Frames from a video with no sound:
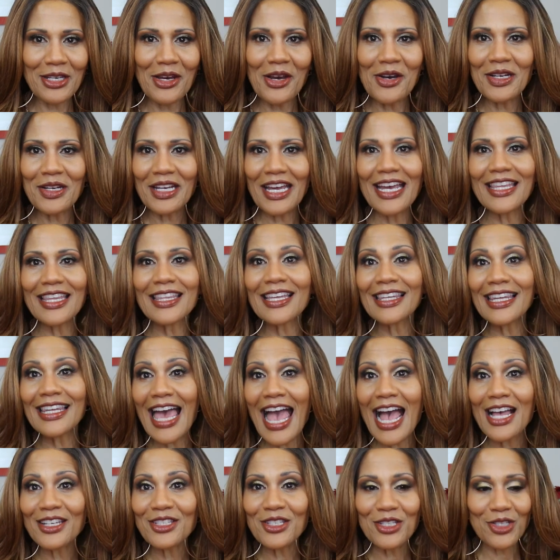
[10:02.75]
So, okay, the
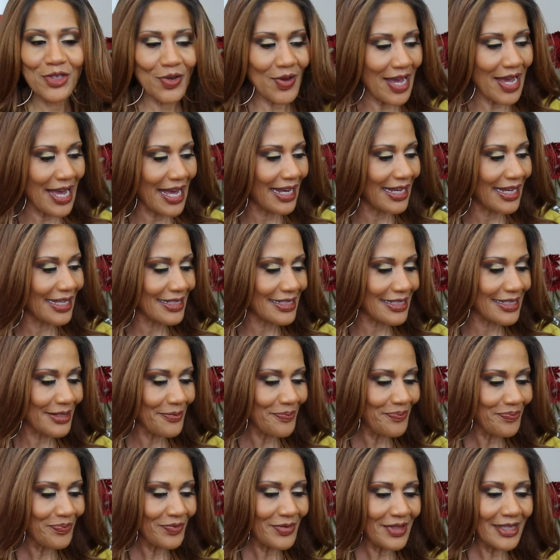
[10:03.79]
last
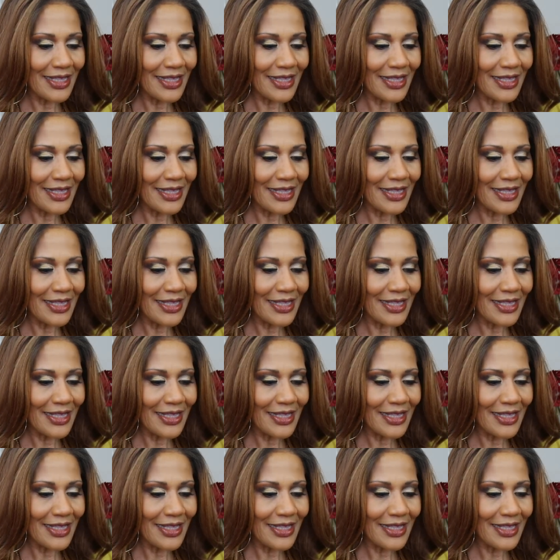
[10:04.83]
dress.